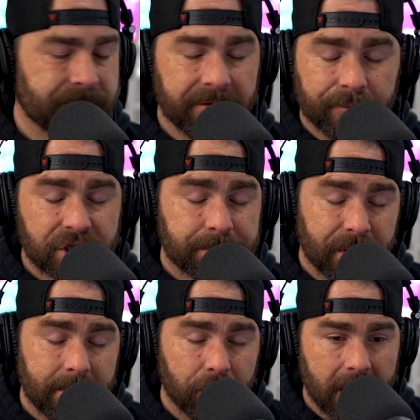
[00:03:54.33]
for
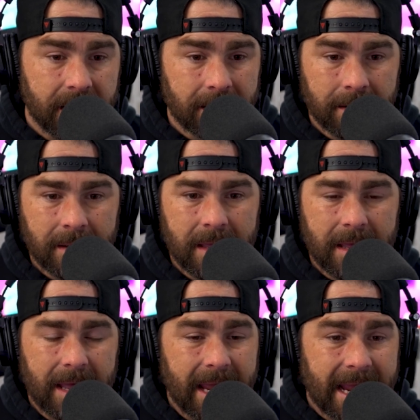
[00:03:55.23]
spring break.
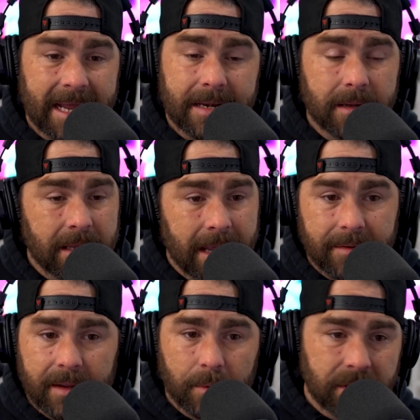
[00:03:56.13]
And
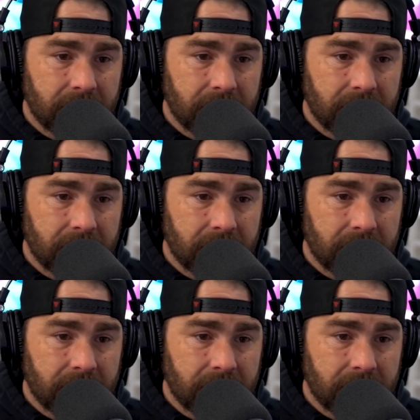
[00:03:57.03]
there were,